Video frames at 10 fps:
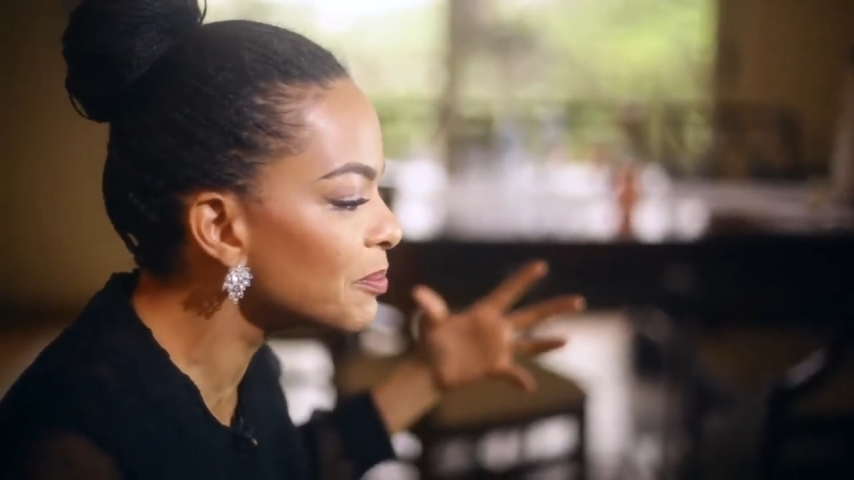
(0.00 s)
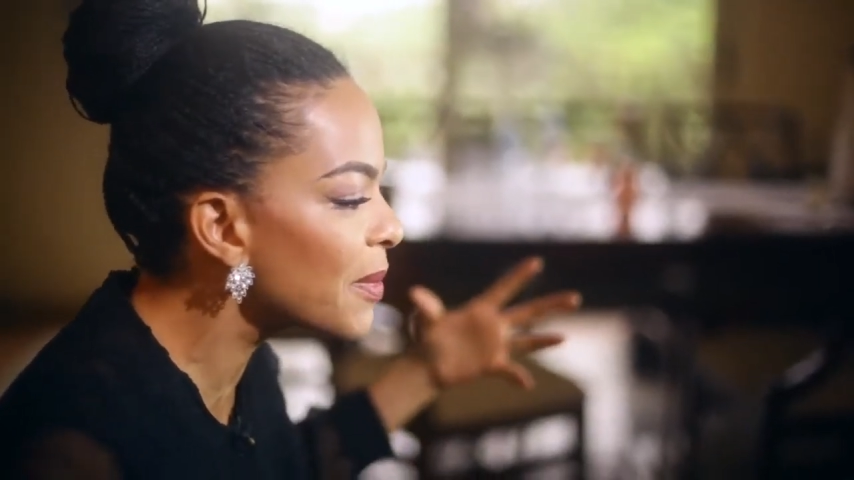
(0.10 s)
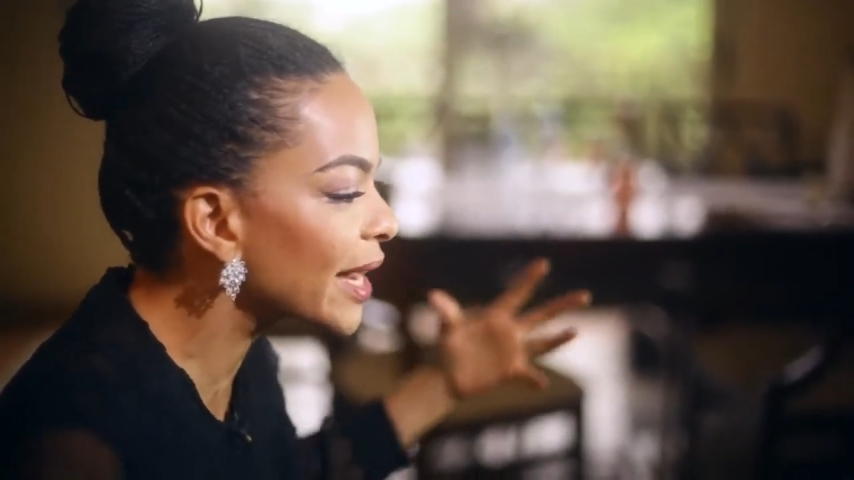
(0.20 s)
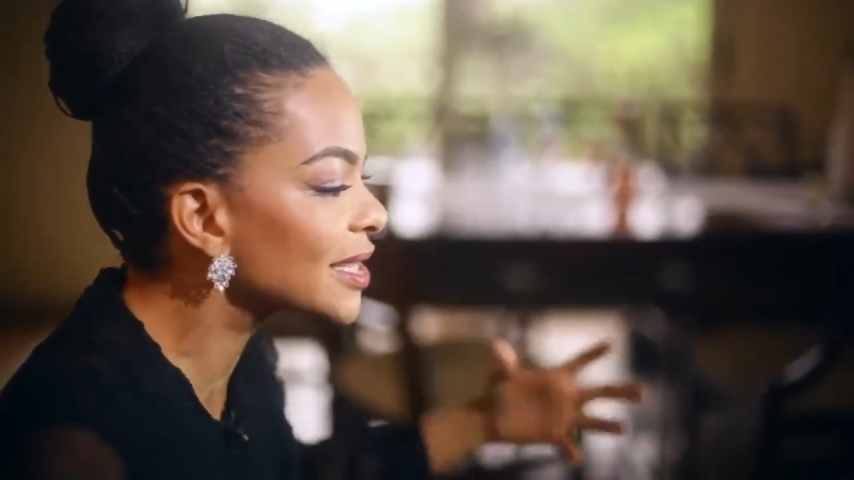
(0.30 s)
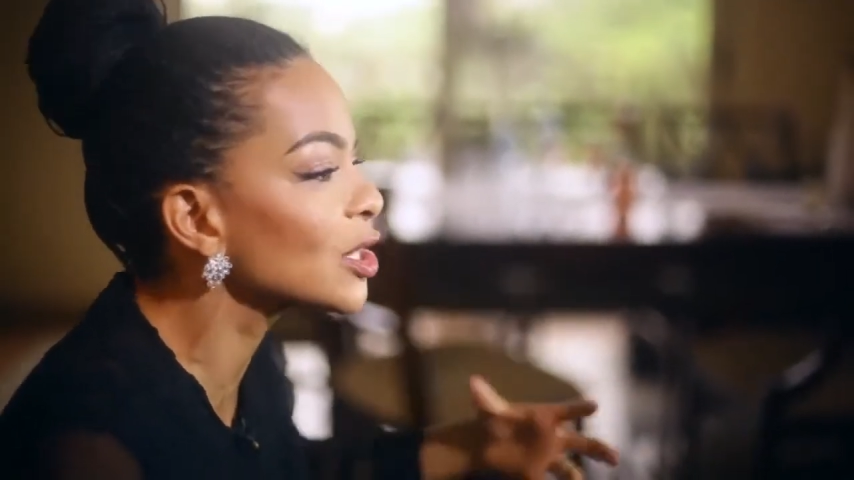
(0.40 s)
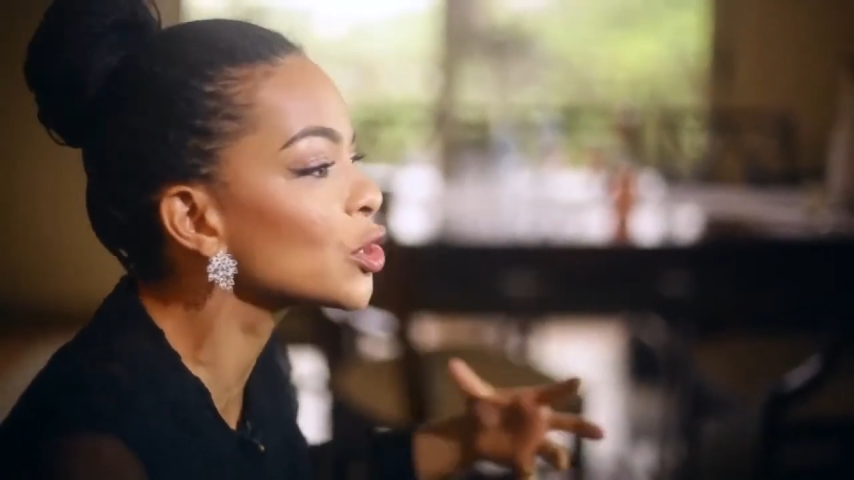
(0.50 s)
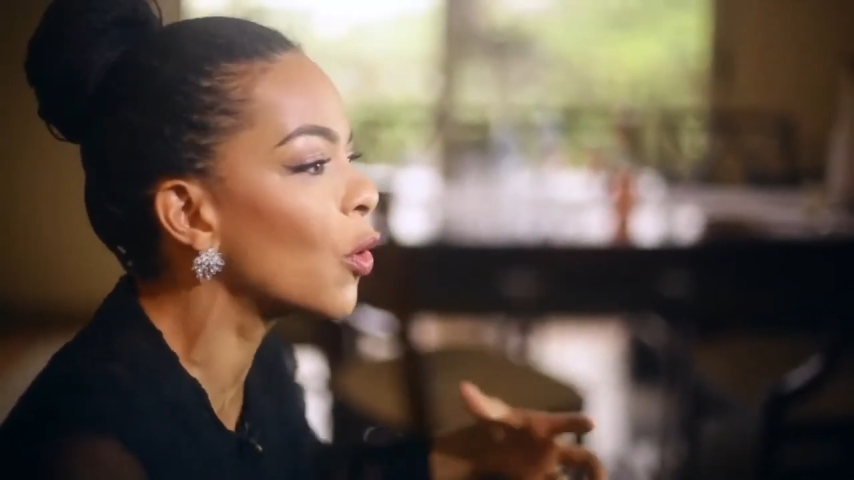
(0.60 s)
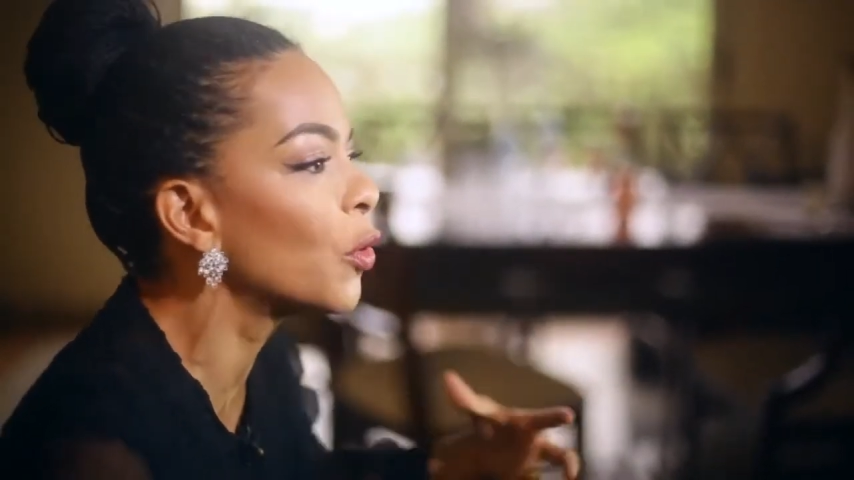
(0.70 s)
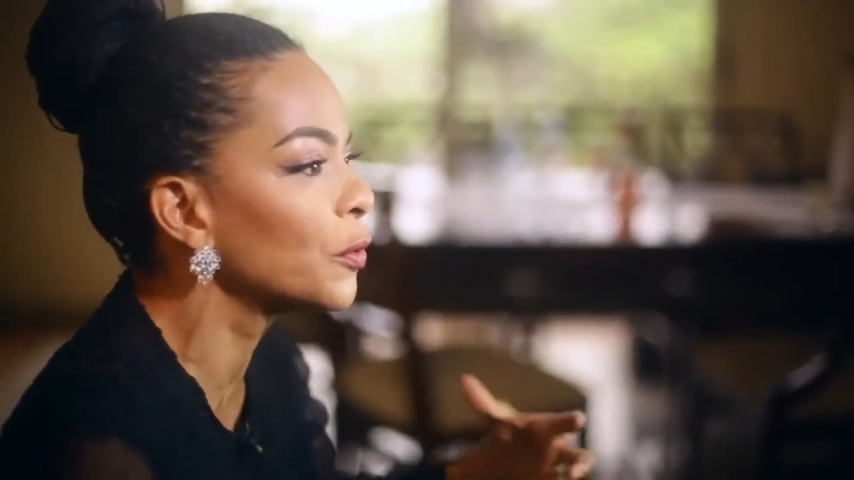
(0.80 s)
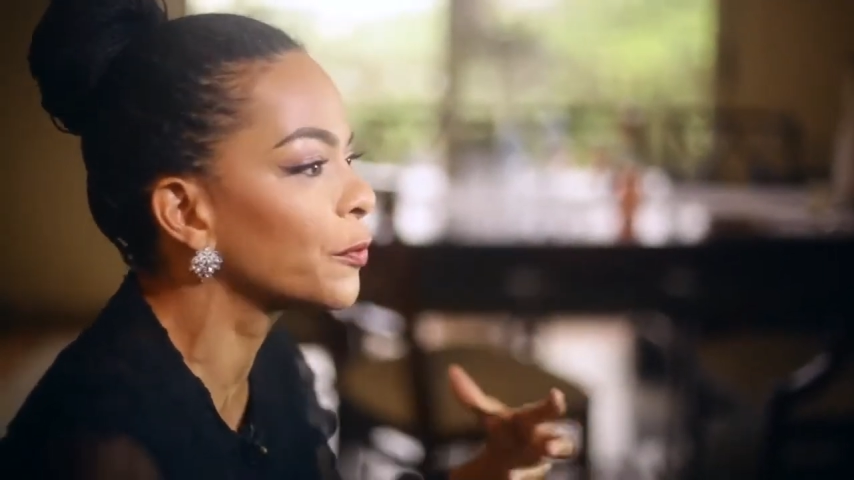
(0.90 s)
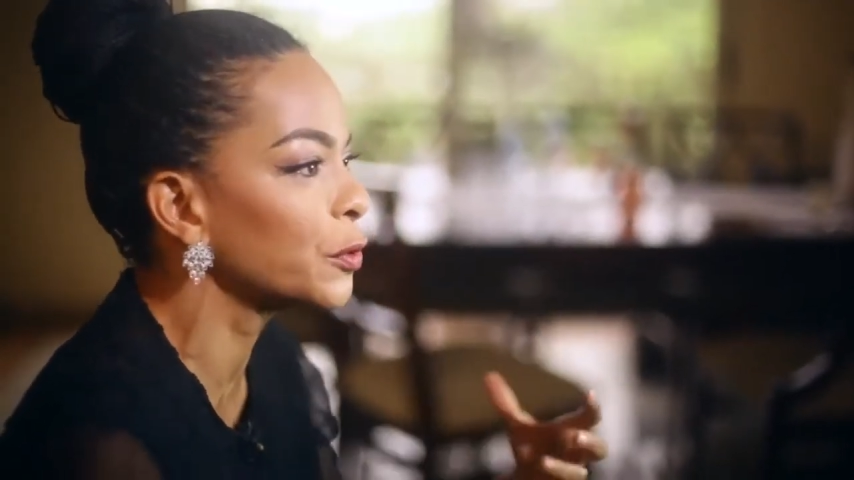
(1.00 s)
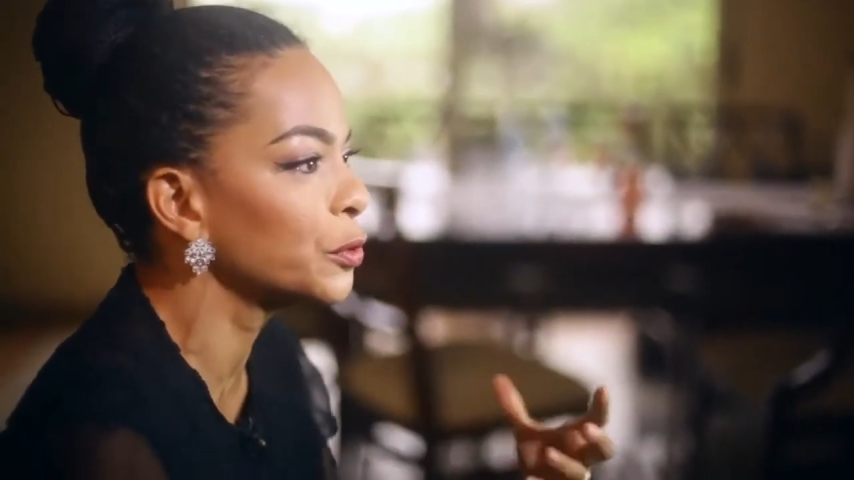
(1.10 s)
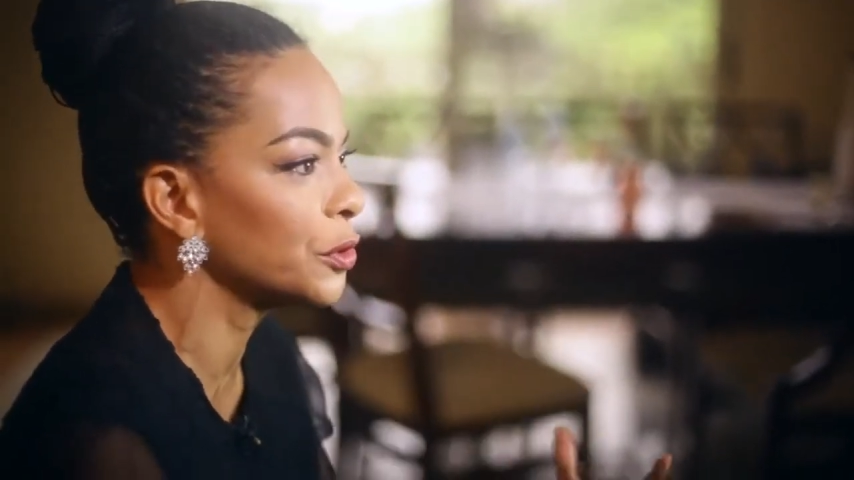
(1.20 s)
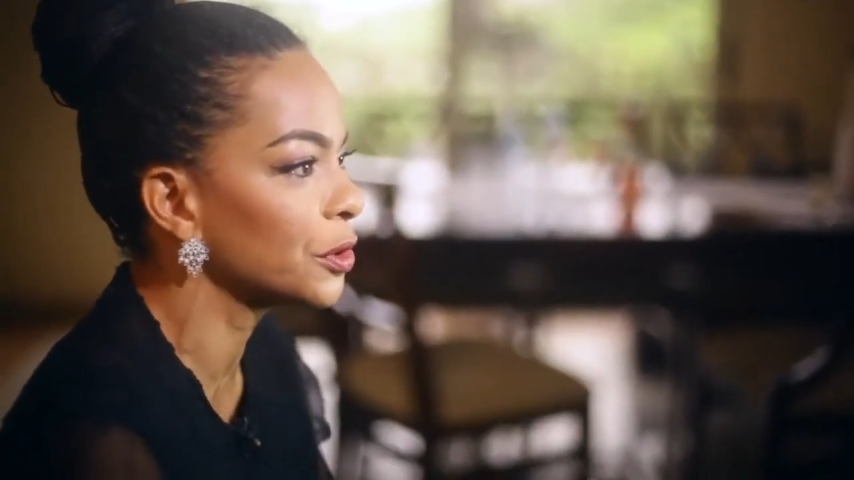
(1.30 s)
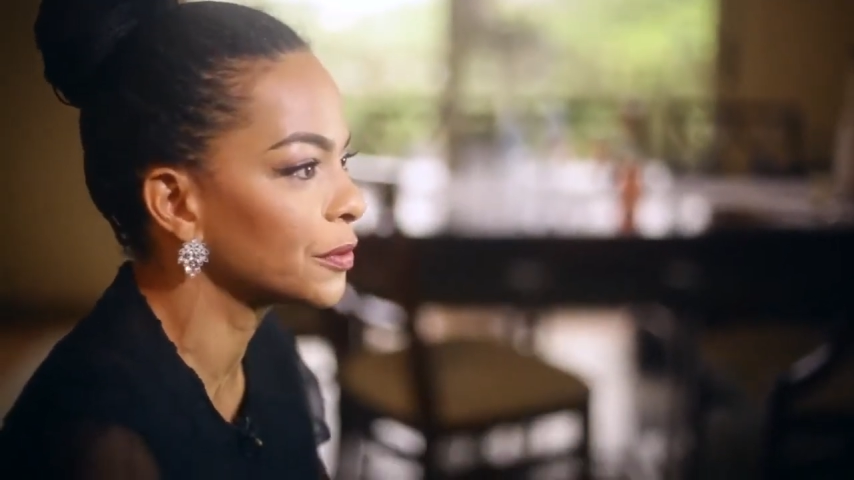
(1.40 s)
makes its own
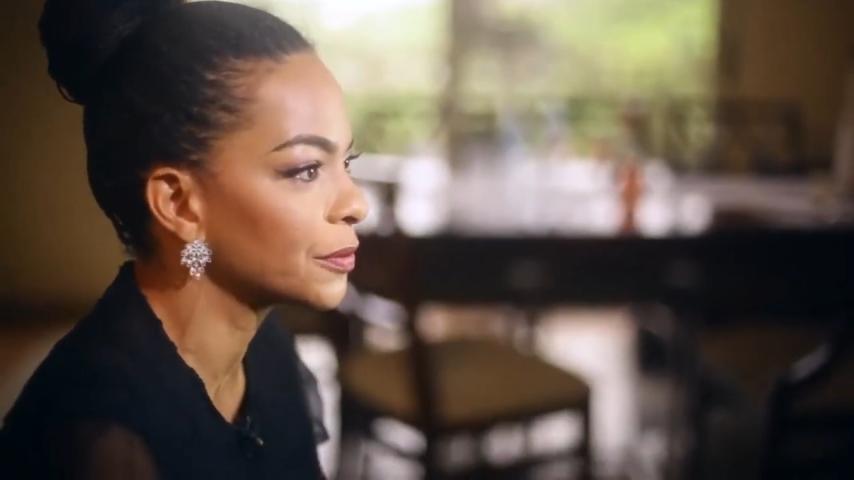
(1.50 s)
food.